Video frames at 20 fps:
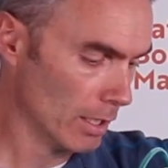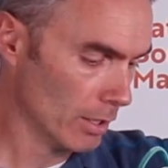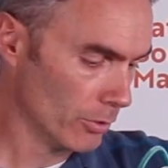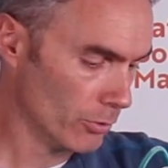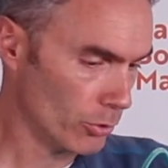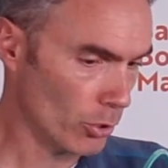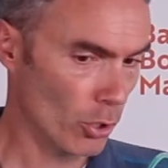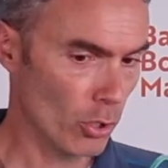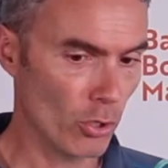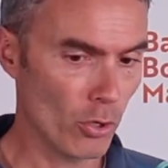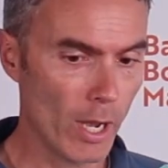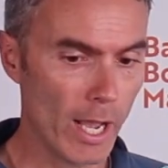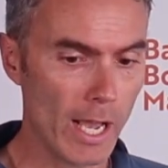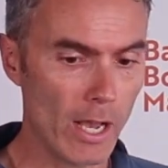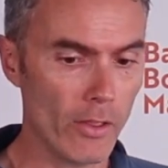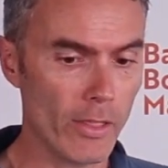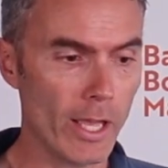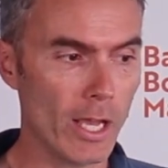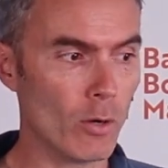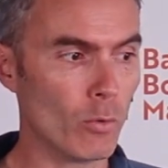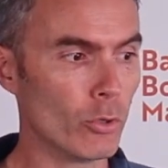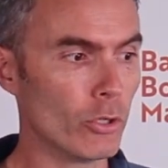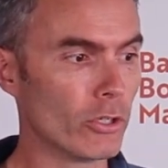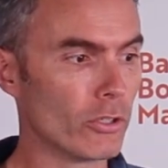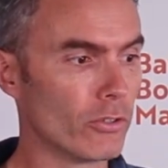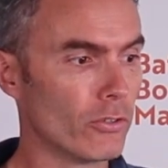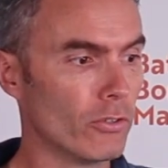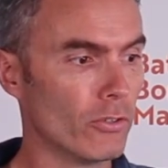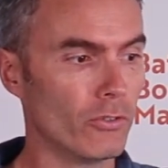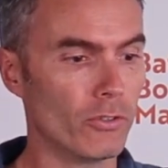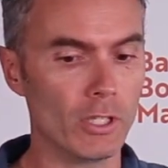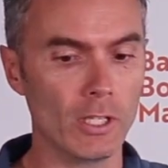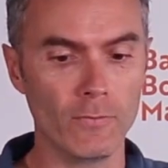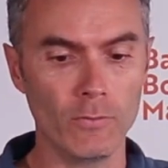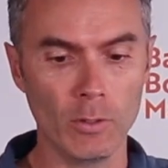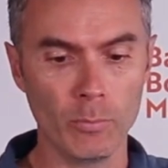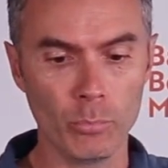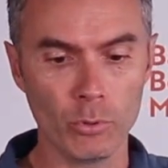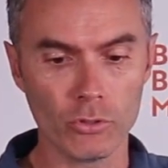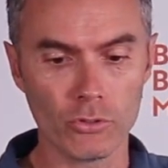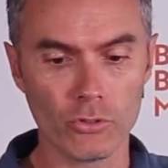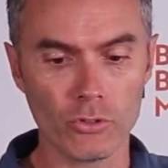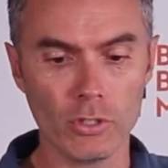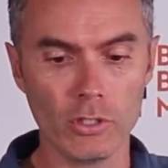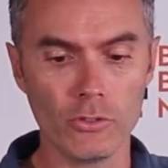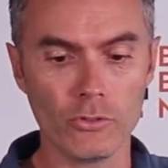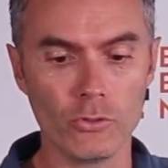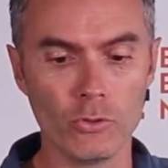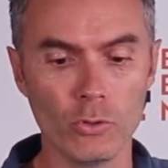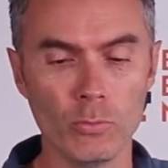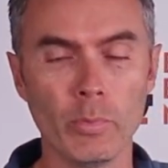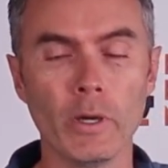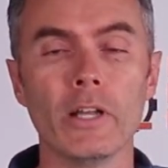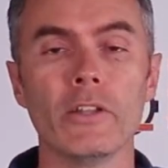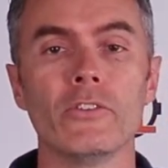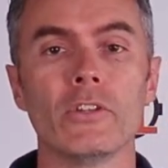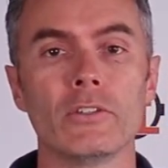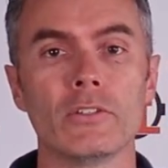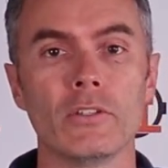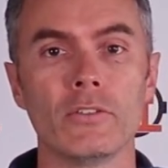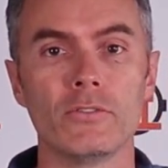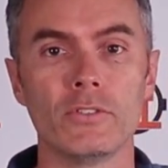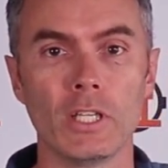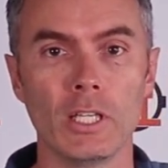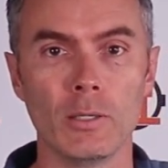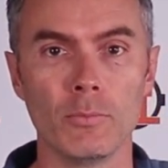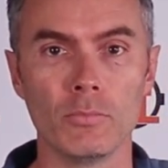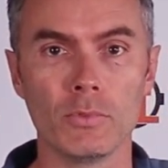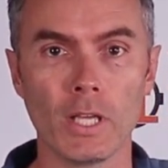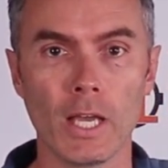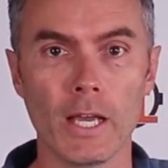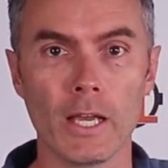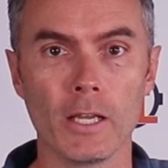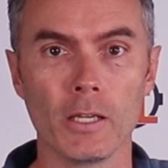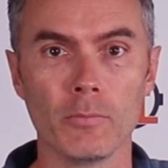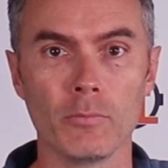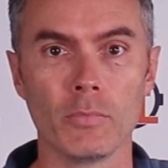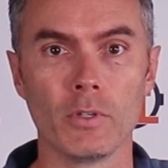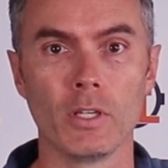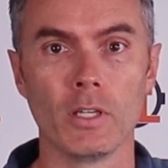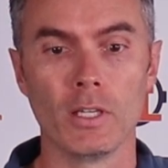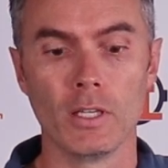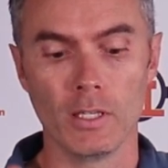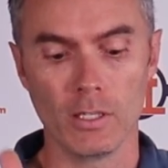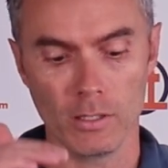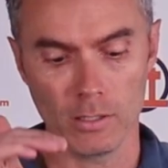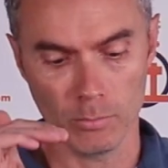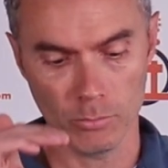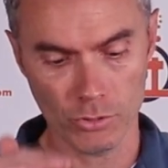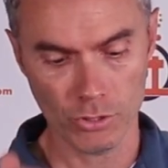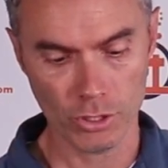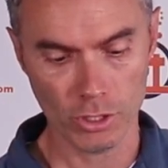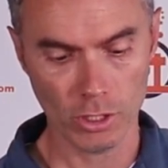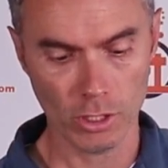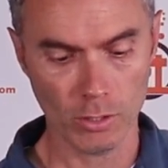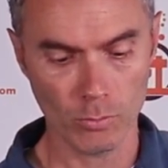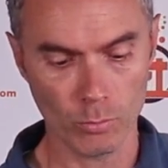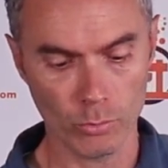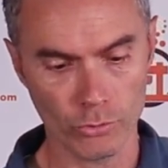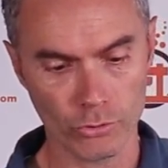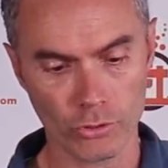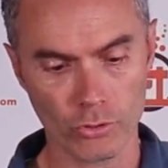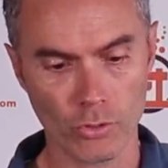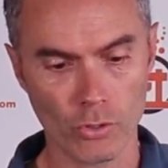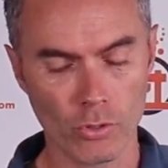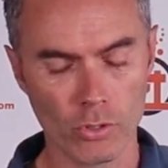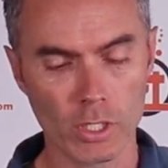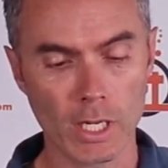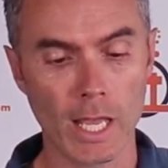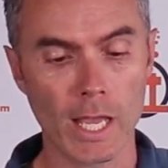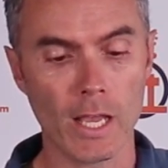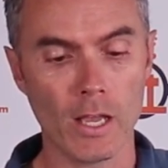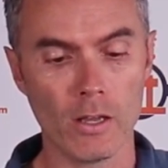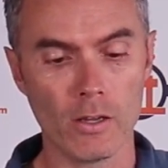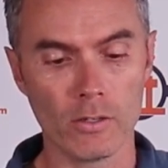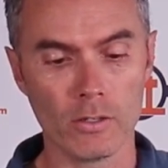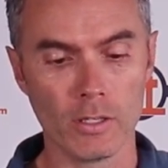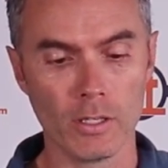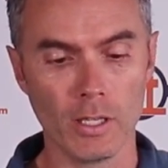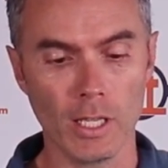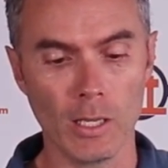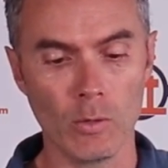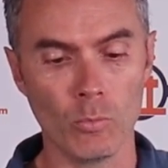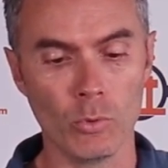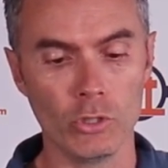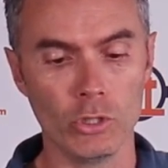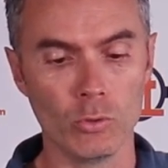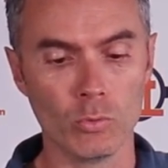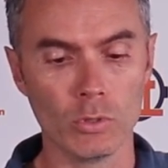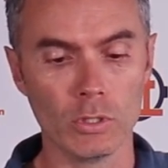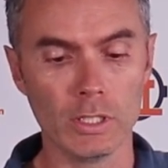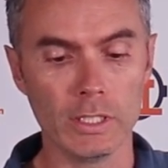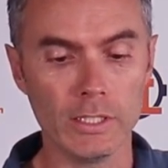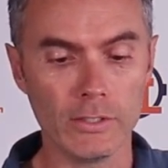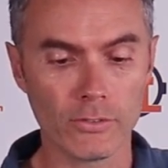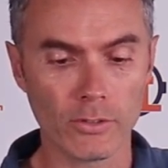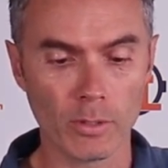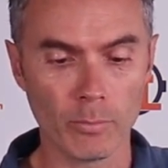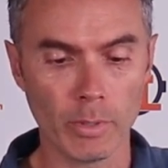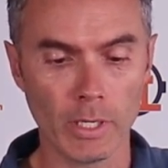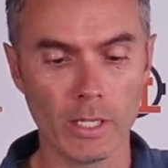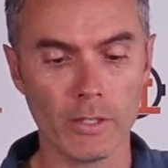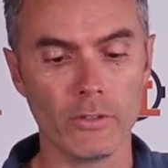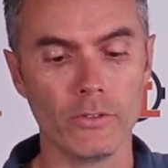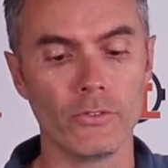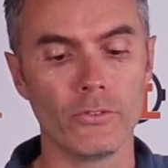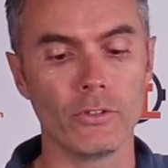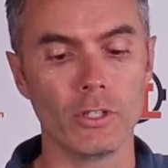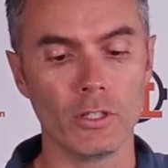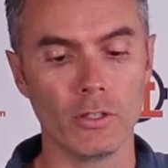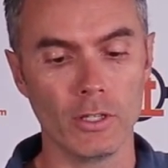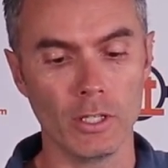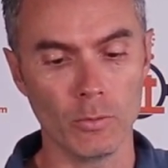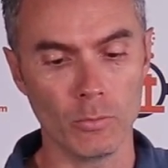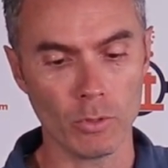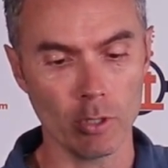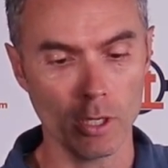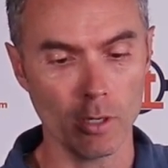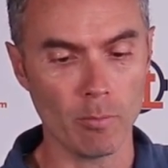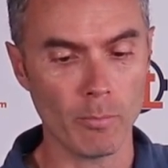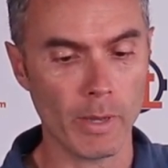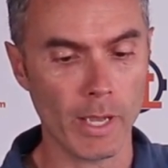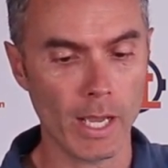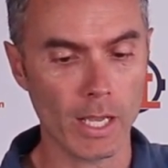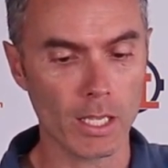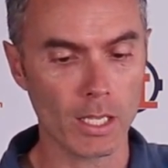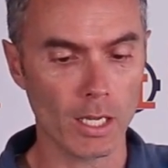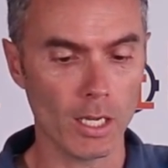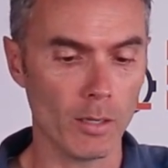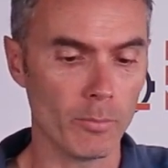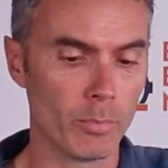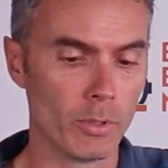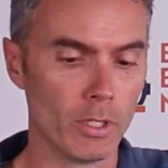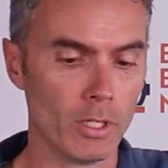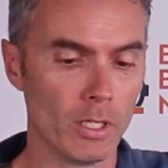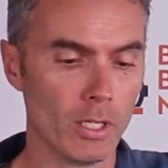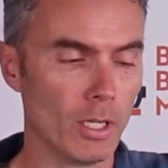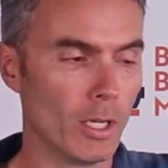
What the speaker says: So how that works is if you push these two buttons at the same time, the machine will stroke down, and when you release the buttons, they will come back up.